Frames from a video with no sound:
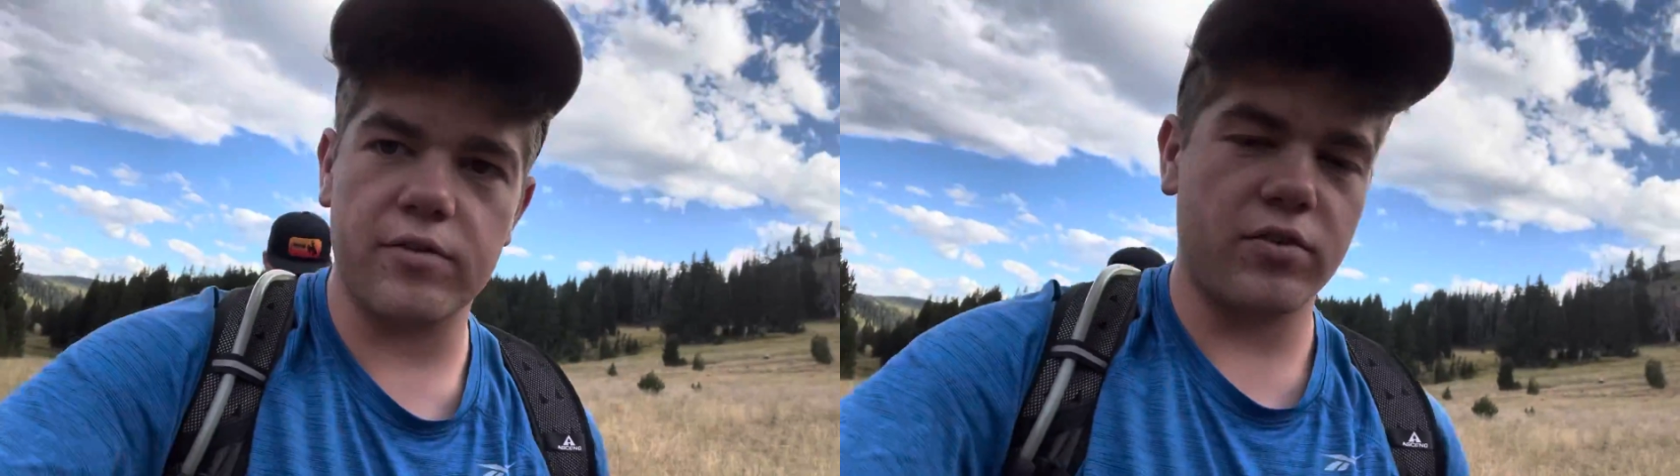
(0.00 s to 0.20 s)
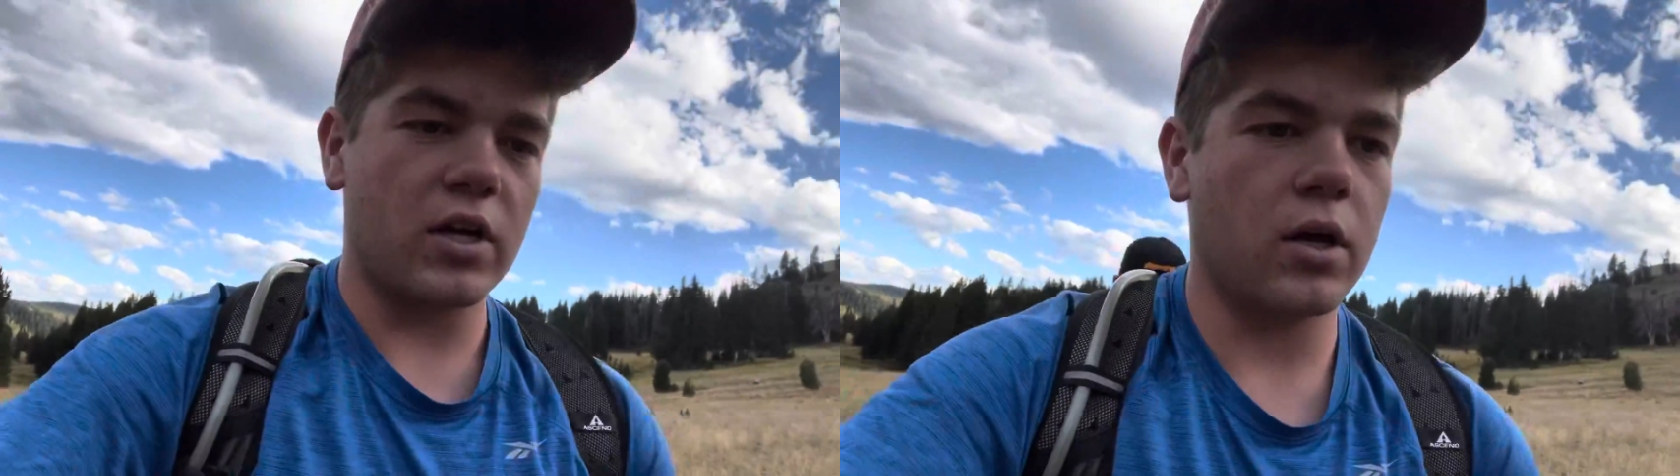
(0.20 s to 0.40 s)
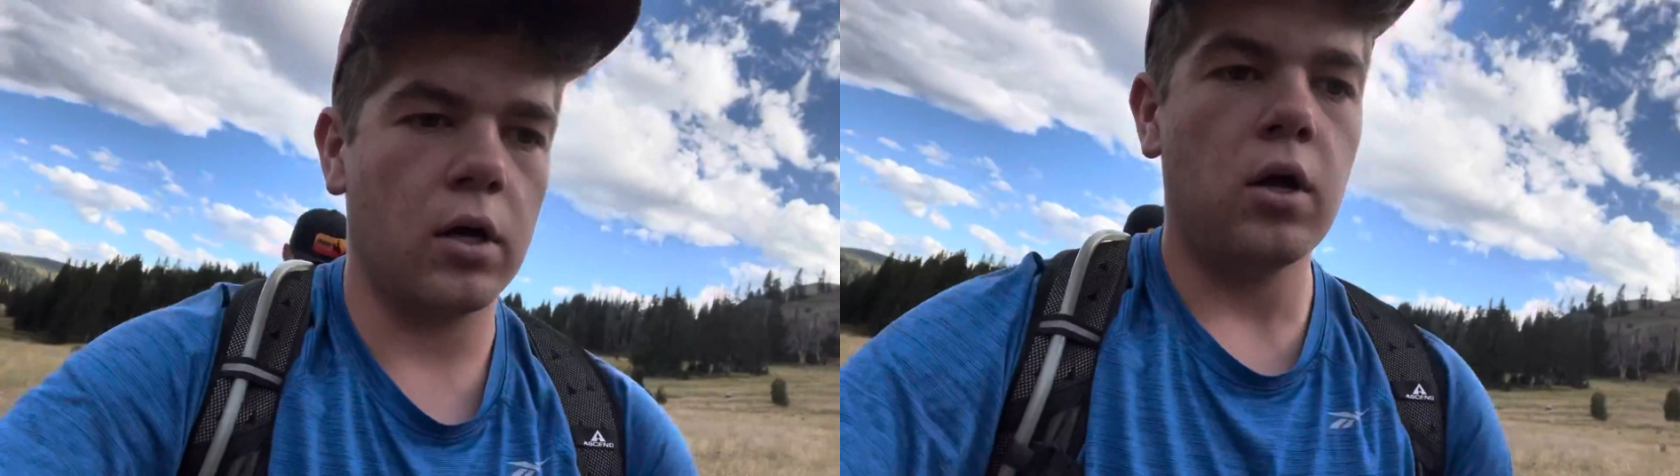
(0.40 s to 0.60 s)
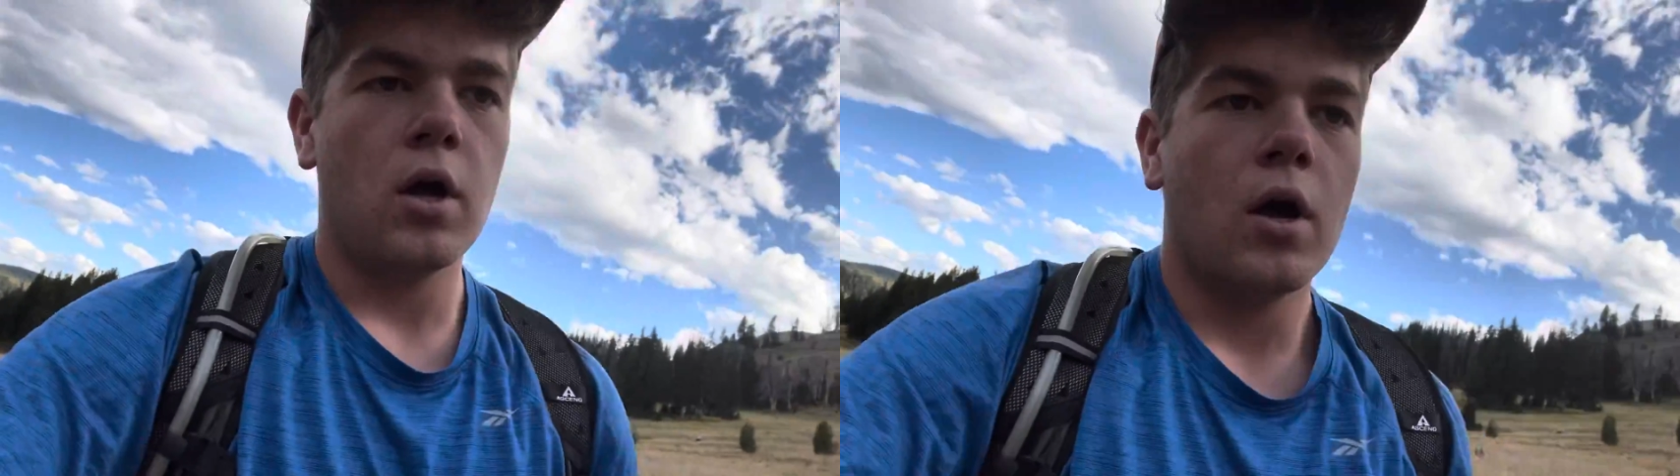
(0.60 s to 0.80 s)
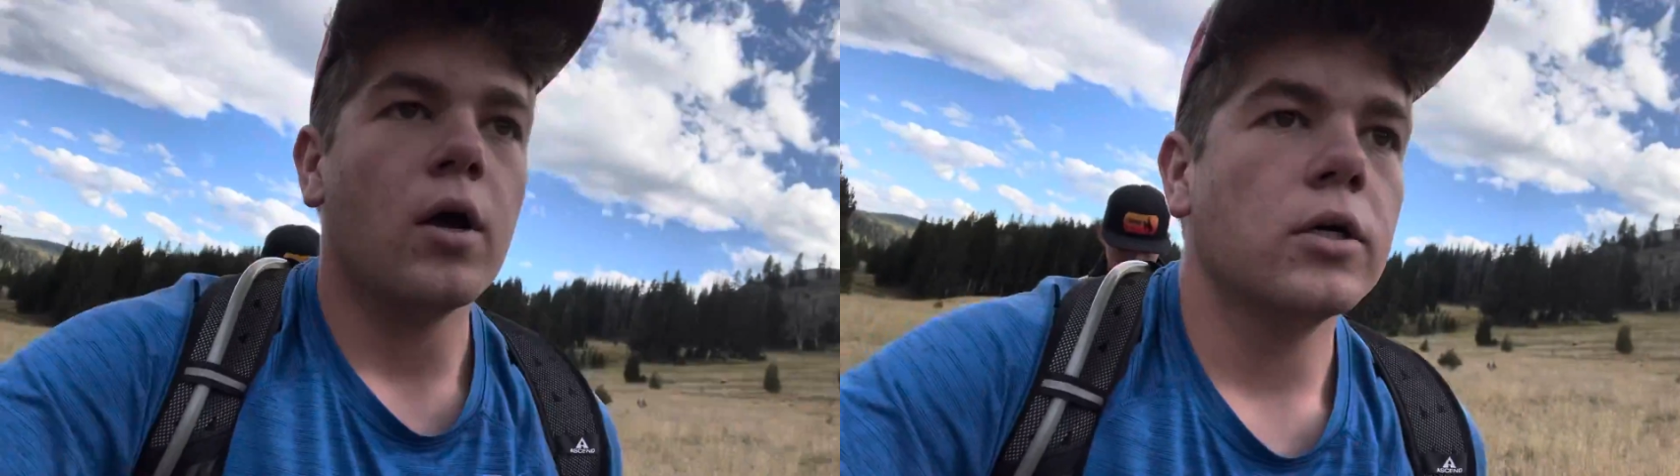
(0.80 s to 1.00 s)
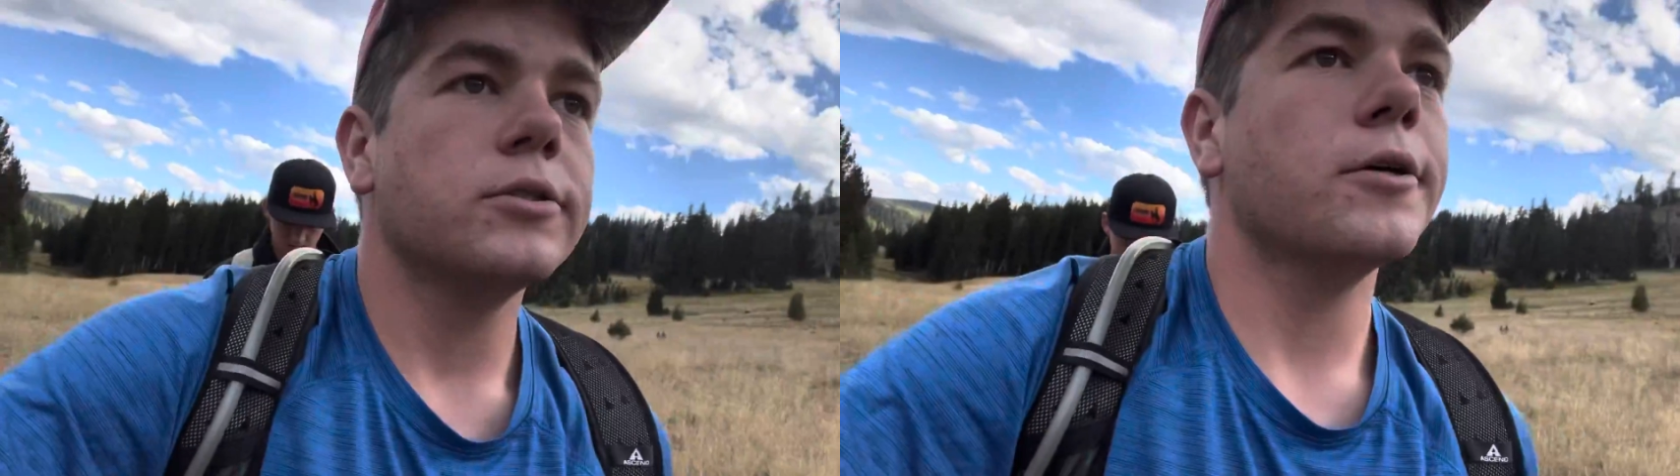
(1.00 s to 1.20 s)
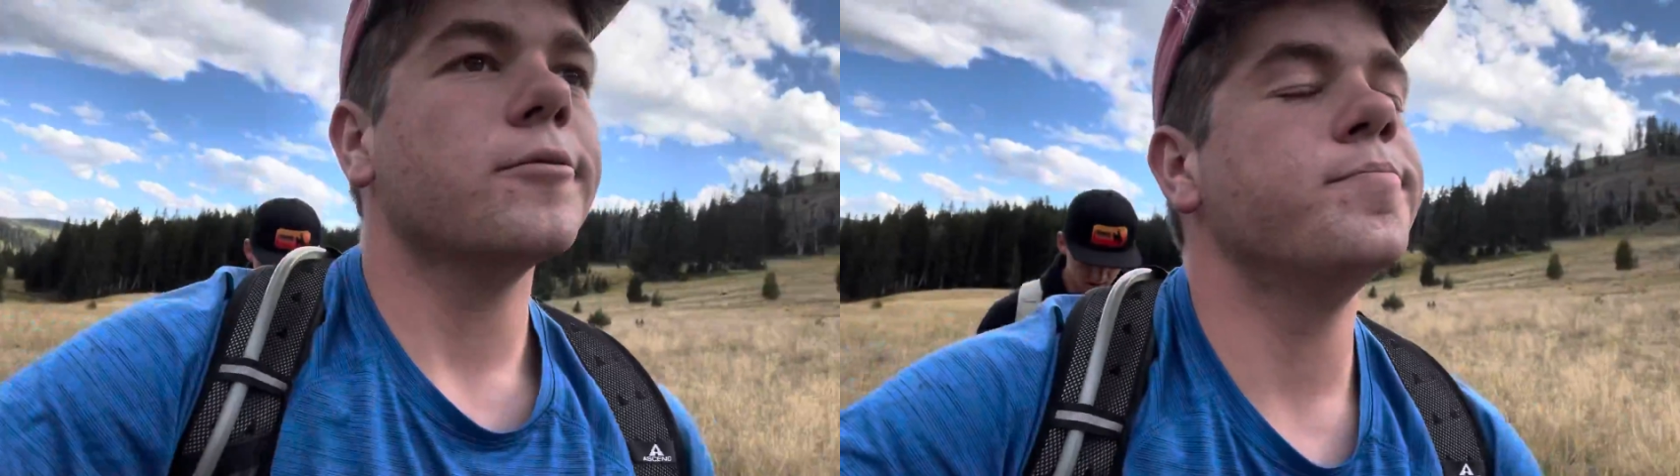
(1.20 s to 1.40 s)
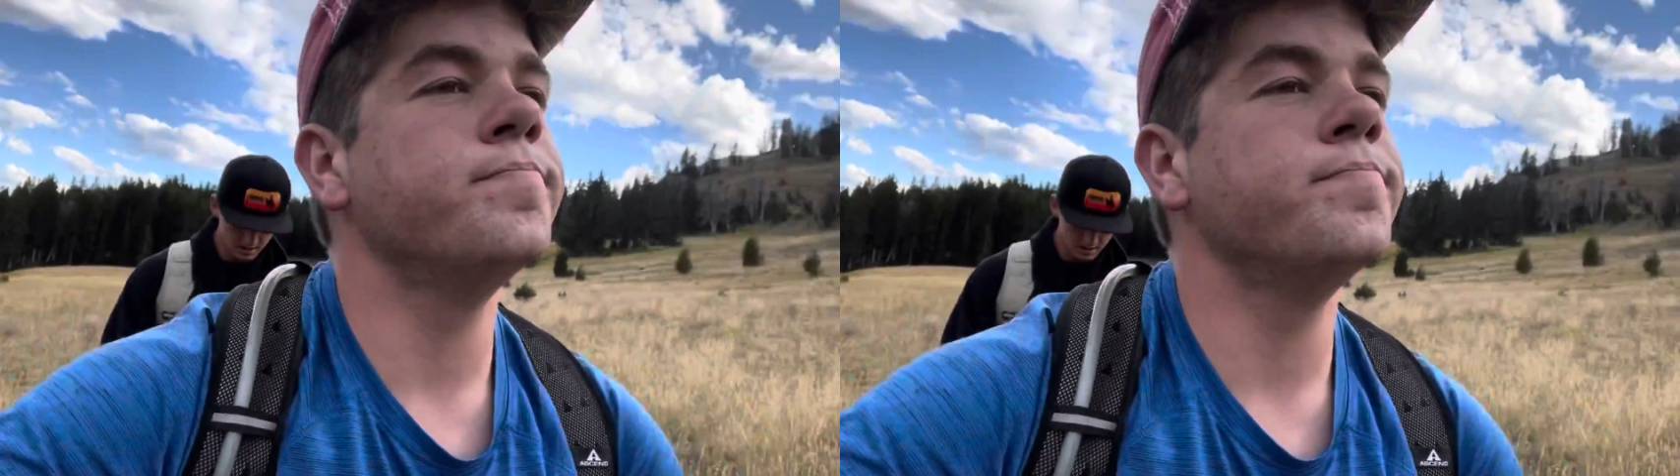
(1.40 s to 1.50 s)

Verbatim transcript: feet. So,